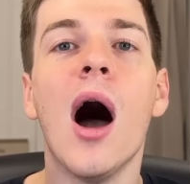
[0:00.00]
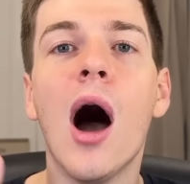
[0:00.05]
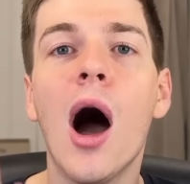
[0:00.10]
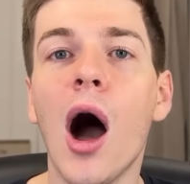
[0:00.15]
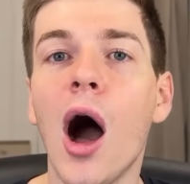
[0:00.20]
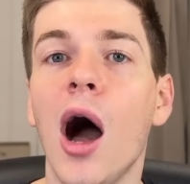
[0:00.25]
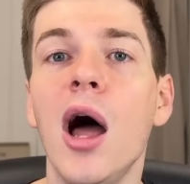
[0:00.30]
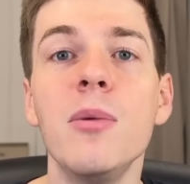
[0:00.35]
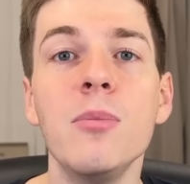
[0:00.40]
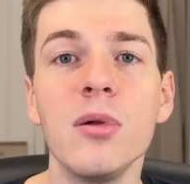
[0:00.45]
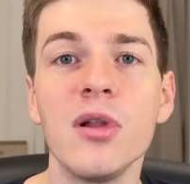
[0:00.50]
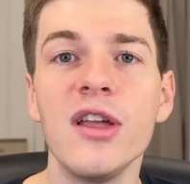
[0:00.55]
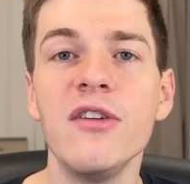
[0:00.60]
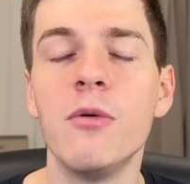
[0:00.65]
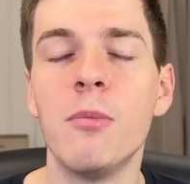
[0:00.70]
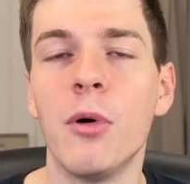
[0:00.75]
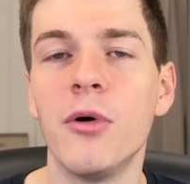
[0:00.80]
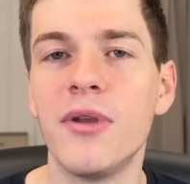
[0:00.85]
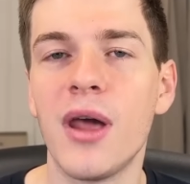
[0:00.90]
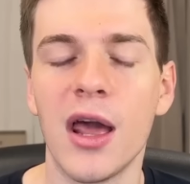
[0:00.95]

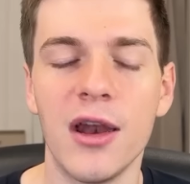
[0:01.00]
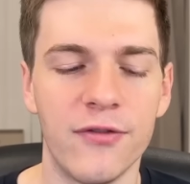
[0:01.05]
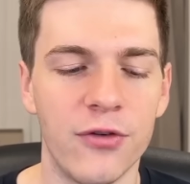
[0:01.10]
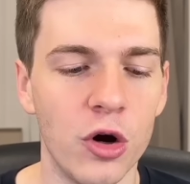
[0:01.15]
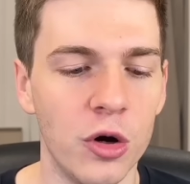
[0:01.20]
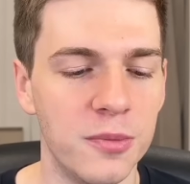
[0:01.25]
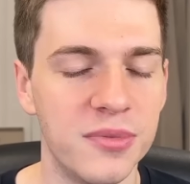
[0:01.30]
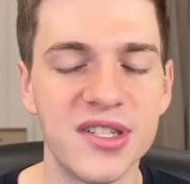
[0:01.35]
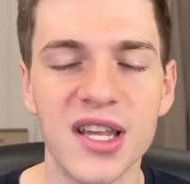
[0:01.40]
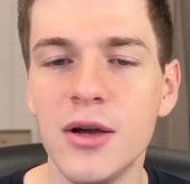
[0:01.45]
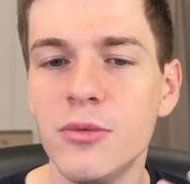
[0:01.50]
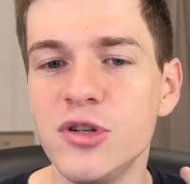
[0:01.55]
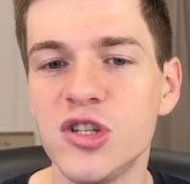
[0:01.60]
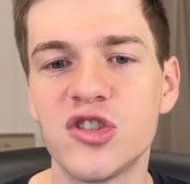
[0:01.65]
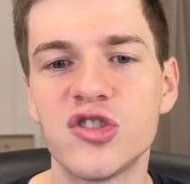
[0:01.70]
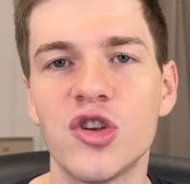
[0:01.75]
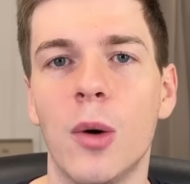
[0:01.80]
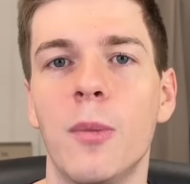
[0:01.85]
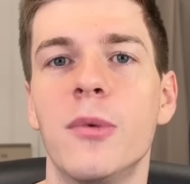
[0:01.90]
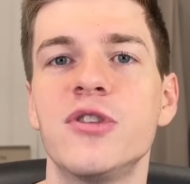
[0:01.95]
unbelievable night of hoops. It was
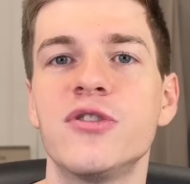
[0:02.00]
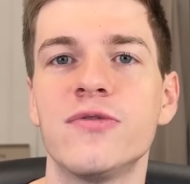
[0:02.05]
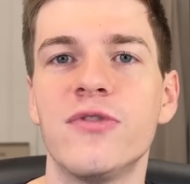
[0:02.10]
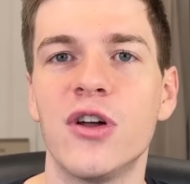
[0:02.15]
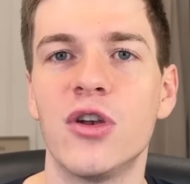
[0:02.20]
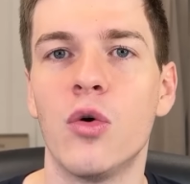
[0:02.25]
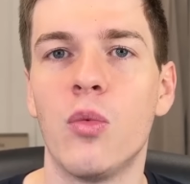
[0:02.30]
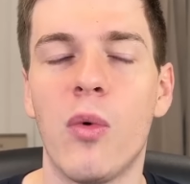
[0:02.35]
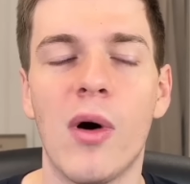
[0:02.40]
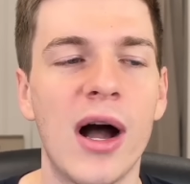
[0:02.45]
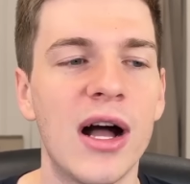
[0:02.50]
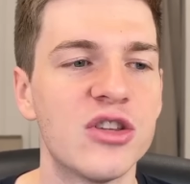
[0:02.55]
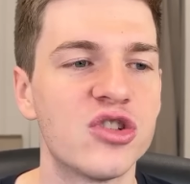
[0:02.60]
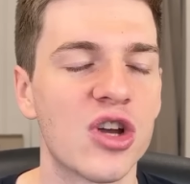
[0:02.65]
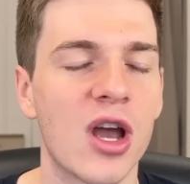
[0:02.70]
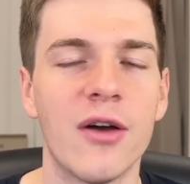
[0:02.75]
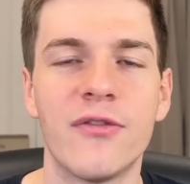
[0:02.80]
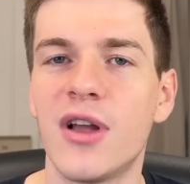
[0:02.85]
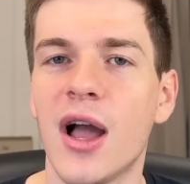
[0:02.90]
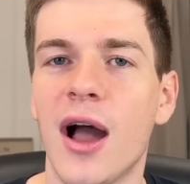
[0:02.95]
so much fun to watch.
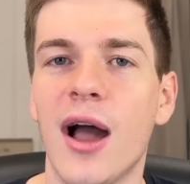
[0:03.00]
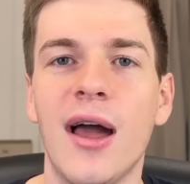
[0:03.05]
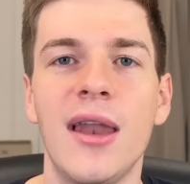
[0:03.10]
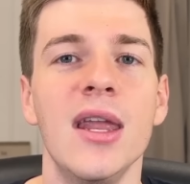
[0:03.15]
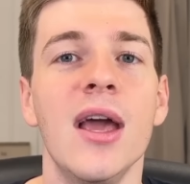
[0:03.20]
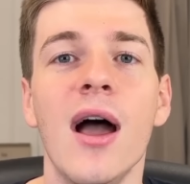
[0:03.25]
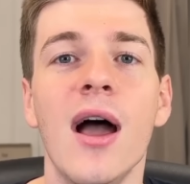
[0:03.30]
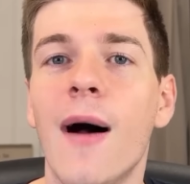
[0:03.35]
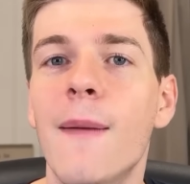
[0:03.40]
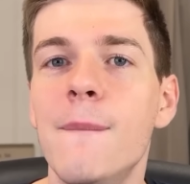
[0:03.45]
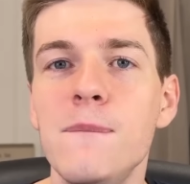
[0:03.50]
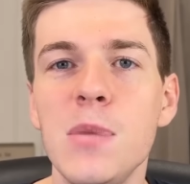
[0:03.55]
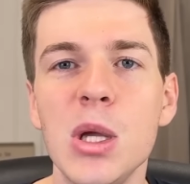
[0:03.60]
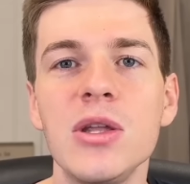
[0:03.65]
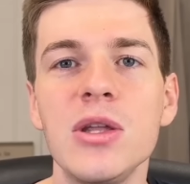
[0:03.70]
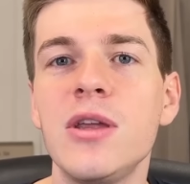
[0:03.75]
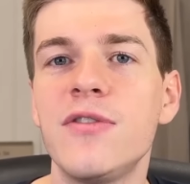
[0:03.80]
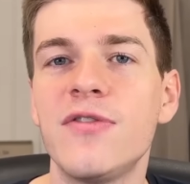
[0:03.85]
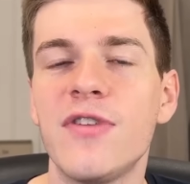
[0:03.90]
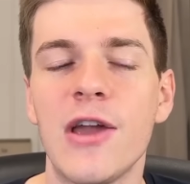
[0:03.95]
I've got a
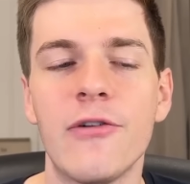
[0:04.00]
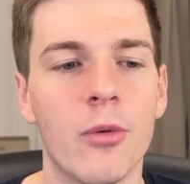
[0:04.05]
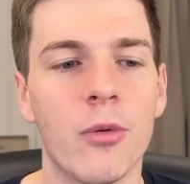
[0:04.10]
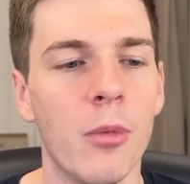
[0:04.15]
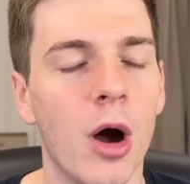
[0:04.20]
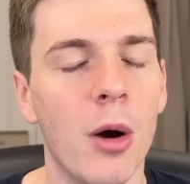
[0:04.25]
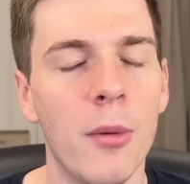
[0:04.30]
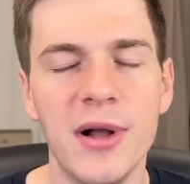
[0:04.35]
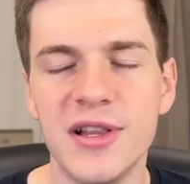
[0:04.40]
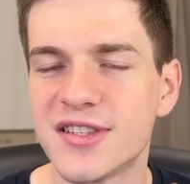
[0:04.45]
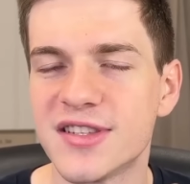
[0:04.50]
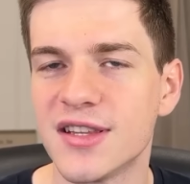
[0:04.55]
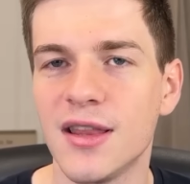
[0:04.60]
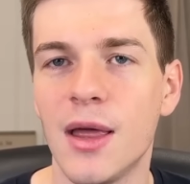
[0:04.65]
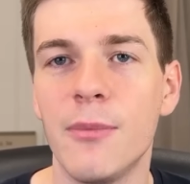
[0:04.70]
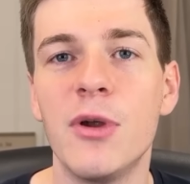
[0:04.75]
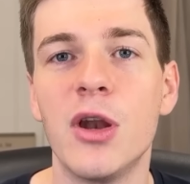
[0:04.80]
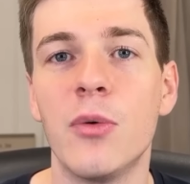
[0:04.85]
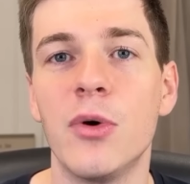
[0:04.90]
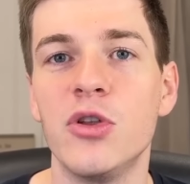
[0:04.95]
million favorite moments. Let
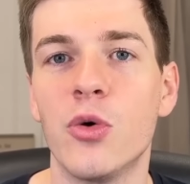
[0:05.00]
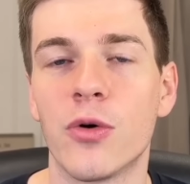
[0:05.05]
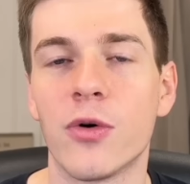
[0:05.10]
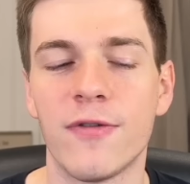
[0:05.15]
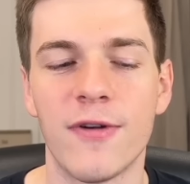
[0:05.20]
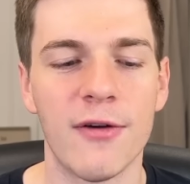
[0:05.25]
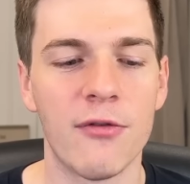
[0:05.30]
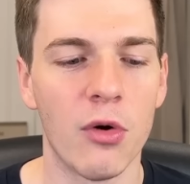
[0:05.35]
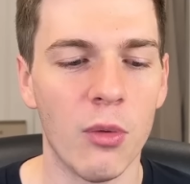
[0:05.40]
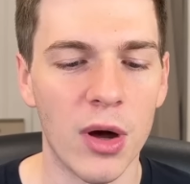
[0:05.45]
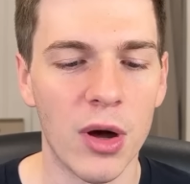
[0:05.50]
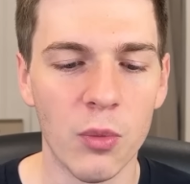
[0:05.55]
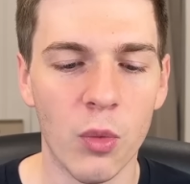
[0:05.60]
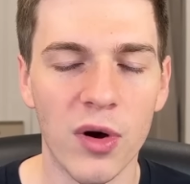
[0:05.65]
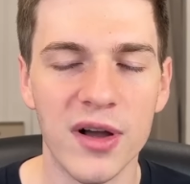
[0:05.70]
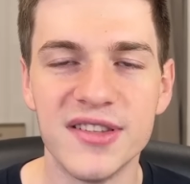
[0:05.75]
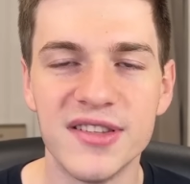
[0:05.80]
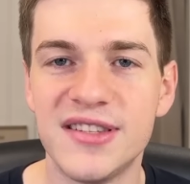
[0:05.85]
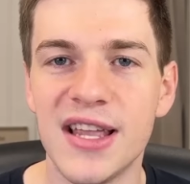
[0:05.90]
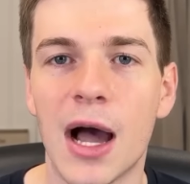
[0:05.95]
me know what your favorite one
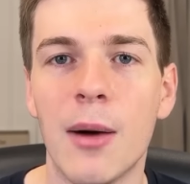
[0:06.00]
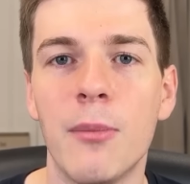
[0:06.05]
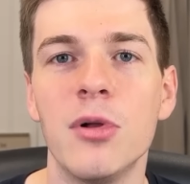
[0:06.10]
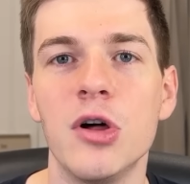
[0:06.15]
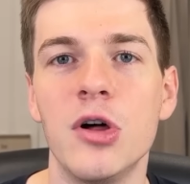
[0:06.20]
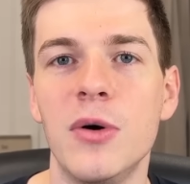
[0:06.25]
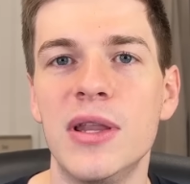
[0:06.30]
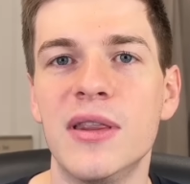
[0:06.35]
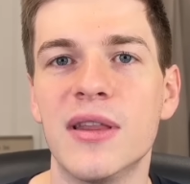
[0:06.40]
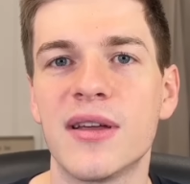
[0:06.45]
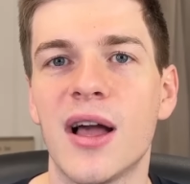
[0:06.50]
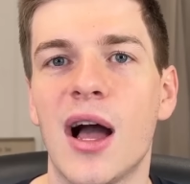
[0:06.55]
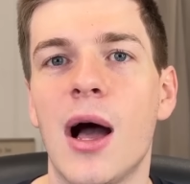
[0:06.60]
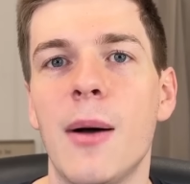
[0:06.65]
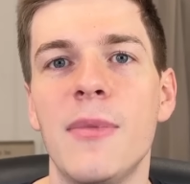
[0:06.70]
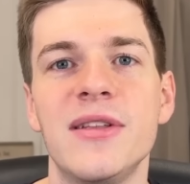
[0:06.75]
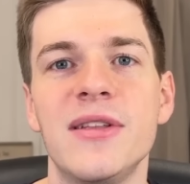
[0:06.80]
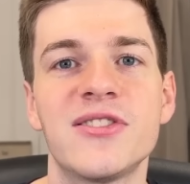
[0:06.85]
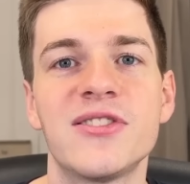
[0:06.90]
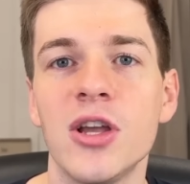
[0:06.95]
was down below in the
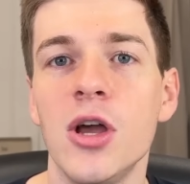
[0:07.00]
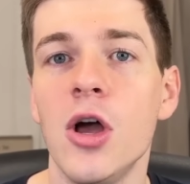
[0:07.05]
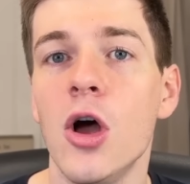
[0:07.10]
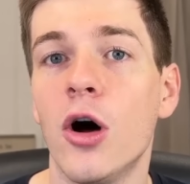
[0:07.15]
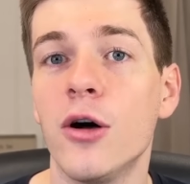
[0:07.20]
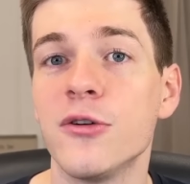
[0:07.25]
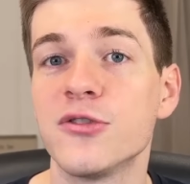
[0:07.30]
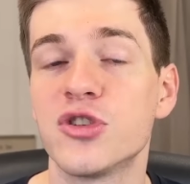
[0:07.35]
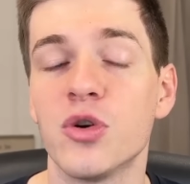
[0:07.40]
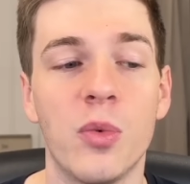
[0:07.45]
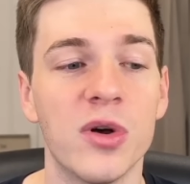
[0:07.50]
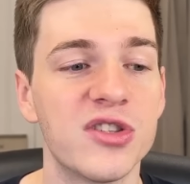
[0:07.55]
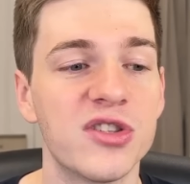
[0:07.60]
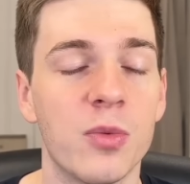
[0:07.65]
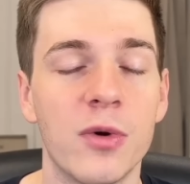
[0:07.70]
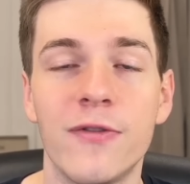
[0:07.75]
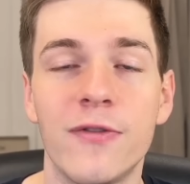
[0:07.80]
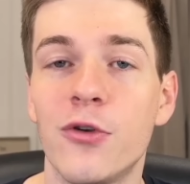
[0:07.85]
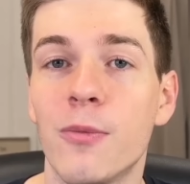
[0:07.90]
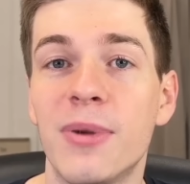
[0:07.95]
comments. Also, what's
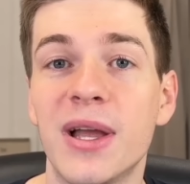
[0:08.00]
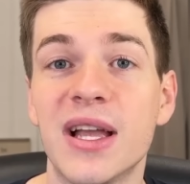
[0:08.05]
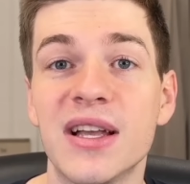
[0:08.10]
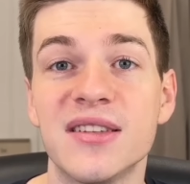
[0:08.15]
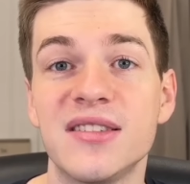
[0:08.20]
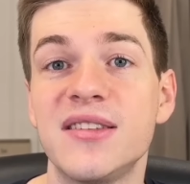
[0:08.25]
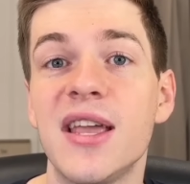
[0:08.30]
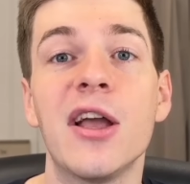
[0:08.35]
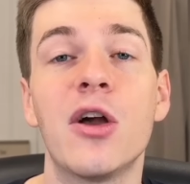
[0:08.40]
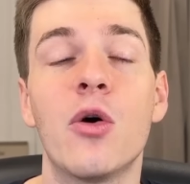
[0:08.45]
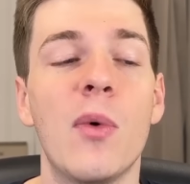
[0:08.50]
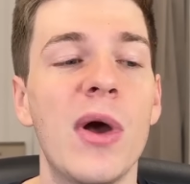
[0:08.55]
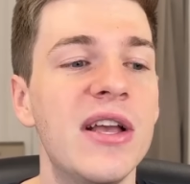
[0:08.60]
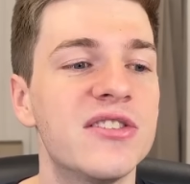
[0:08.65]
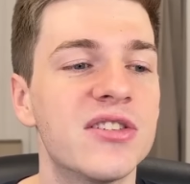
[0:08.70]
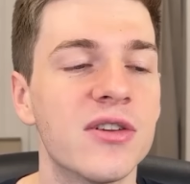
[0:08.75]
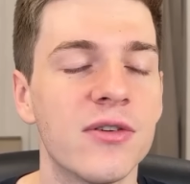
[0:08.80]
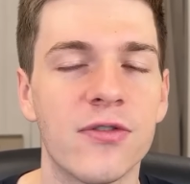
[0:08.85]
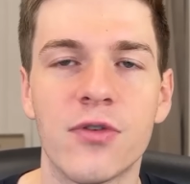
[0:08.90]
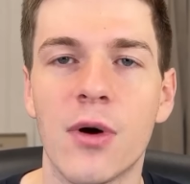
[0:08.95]
one of your biggest
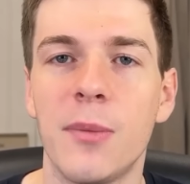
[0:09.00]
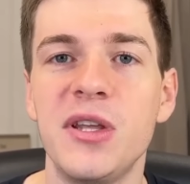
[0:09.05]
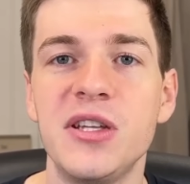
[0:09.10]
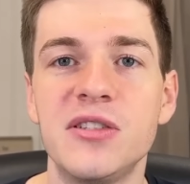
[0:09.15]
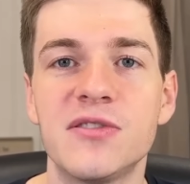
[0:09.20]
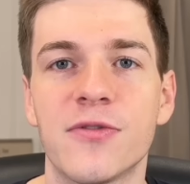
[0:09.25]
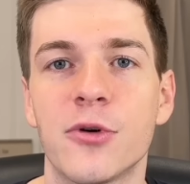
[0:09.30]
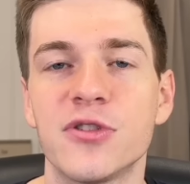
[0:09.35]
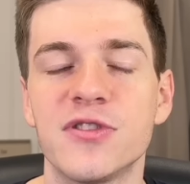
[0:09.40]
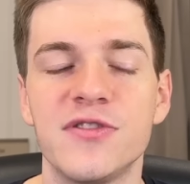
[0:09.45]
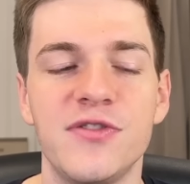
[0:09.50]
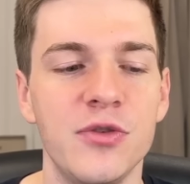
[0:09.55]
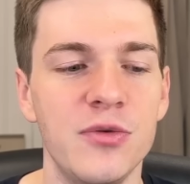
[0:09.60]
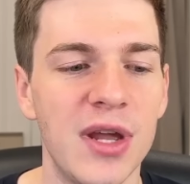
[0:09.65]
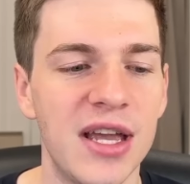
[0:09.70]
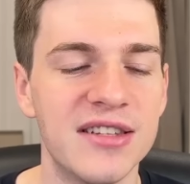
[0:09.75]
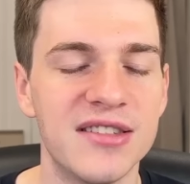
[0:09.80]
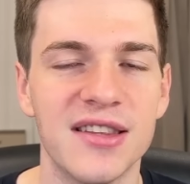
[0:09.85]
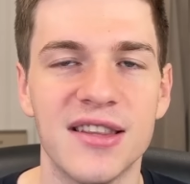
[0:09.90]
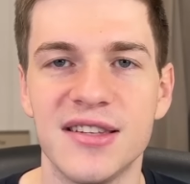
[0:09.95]
takeaways from these first few
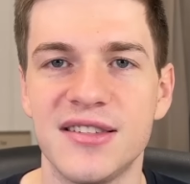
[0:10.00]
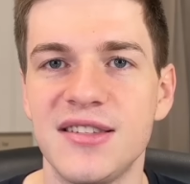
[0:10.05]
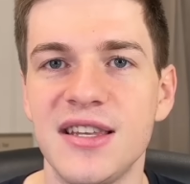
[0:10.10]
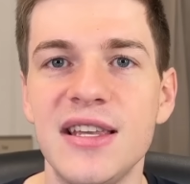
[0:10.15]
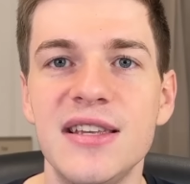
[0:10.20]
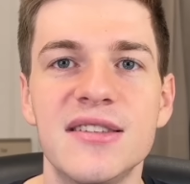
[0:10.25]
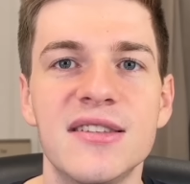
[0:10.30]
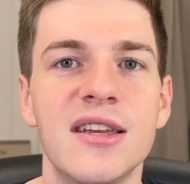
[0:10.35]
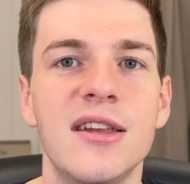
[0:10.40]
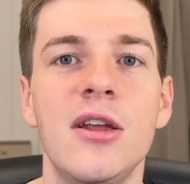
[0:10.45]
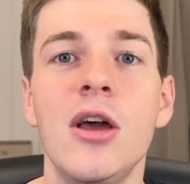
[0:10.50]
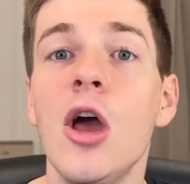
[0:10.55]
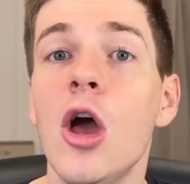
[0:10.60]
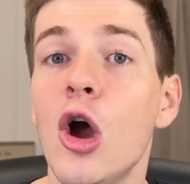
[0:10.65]
days of the season?